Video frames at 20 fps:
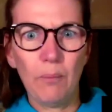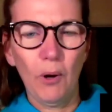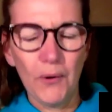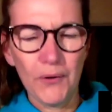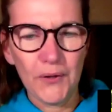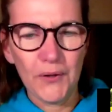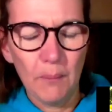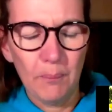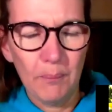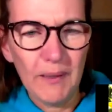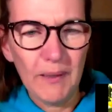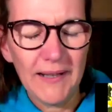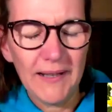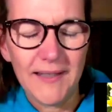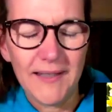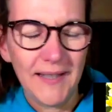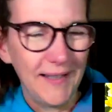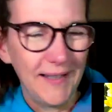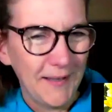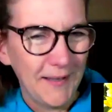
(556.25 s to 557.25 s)
with
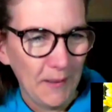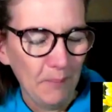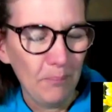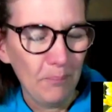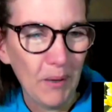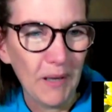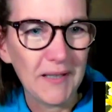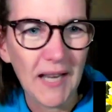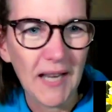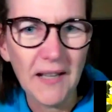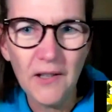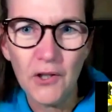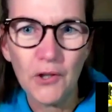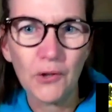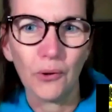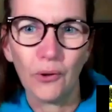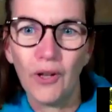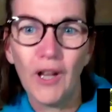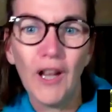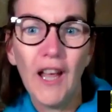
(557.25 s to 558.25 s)
possibilities and
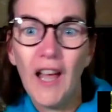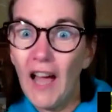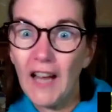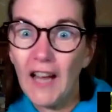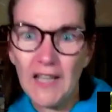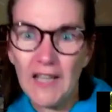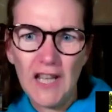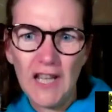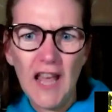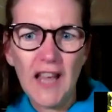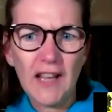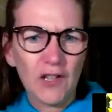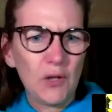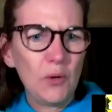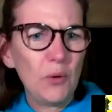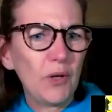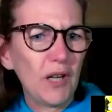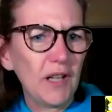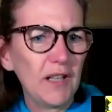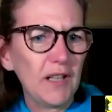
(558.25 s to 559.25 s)
potential. And
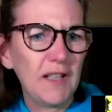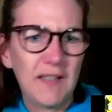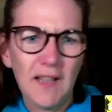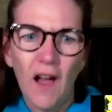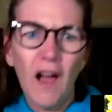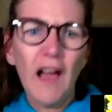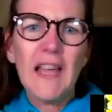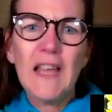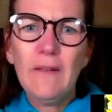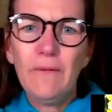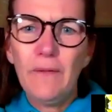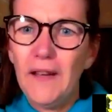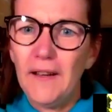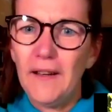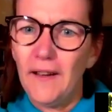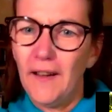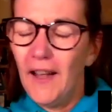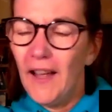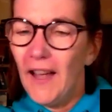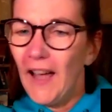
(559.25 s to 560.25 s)
yes, you can dive
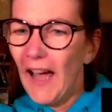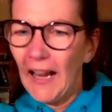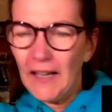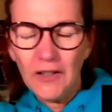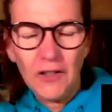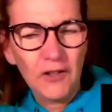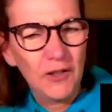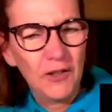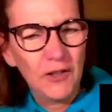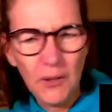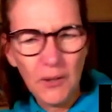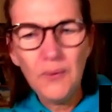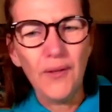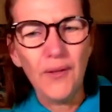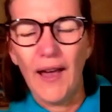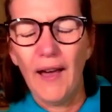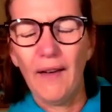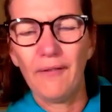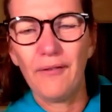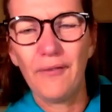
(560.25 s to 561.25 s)
in and
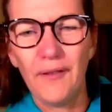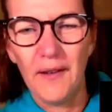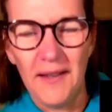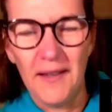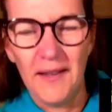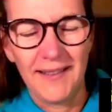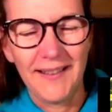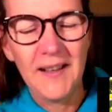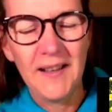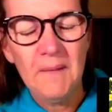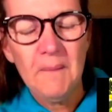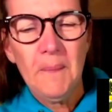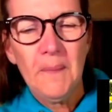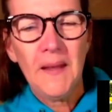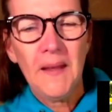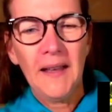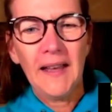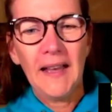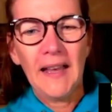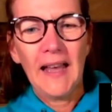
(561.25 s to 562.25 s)
do that thing.
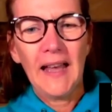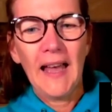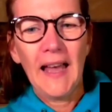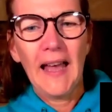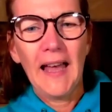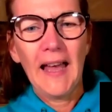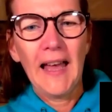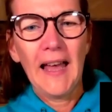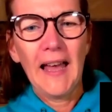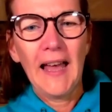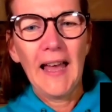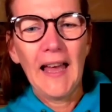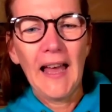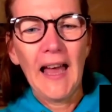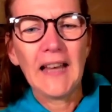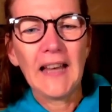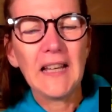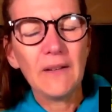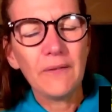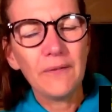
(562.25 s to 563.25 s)

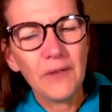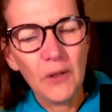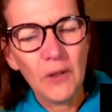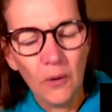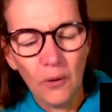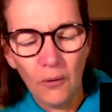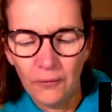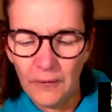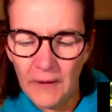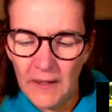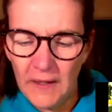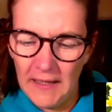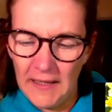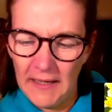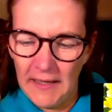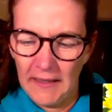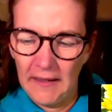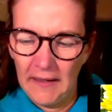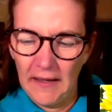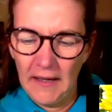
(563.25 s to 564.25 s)
And if you're
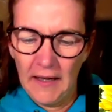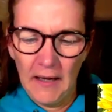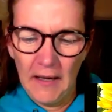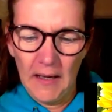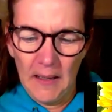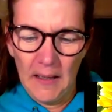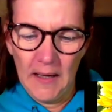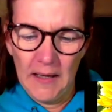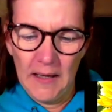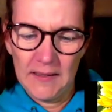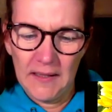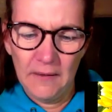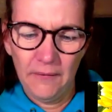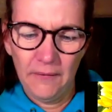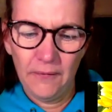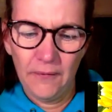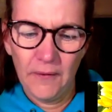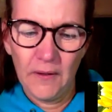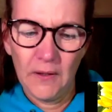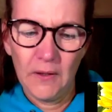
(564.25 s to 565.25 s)
feeling uh, as
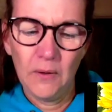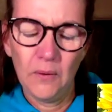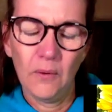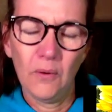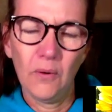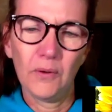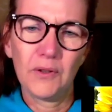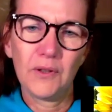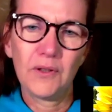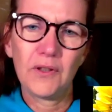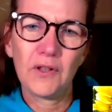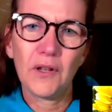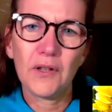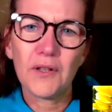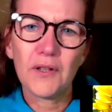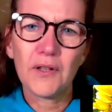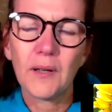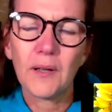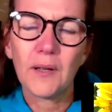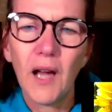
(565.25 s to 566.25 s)
if you're
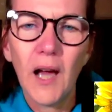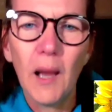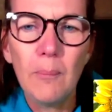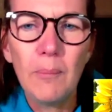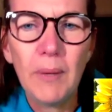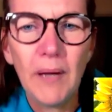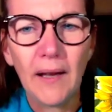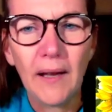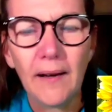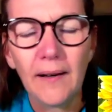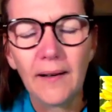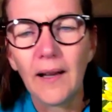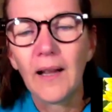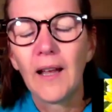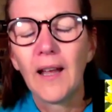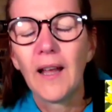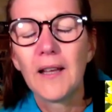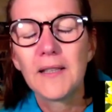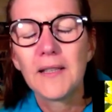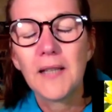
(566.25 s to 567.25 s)
just a bit
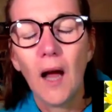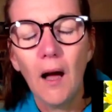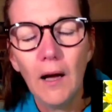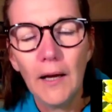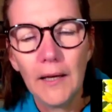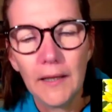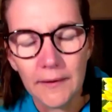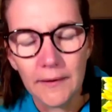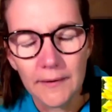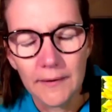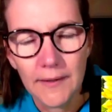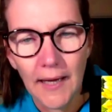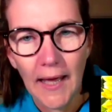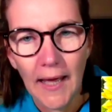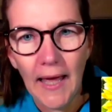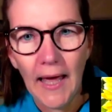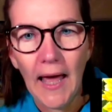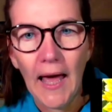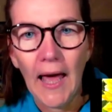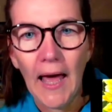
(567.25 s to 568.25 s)
tired
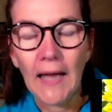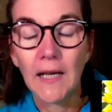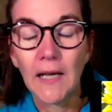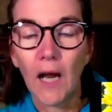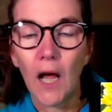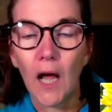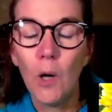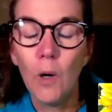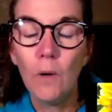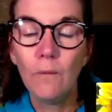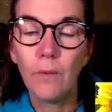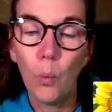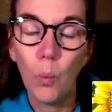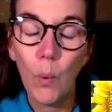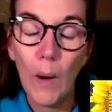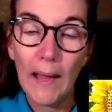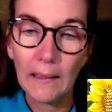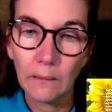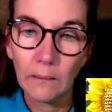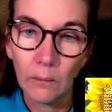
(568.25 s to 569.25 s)
and
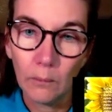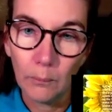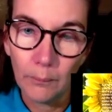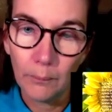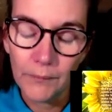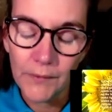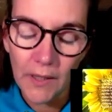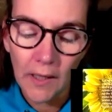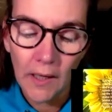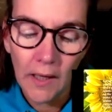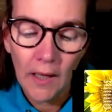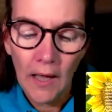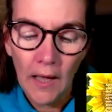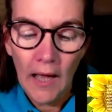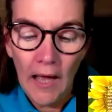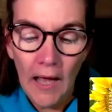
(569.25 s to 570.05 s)
overwhelmed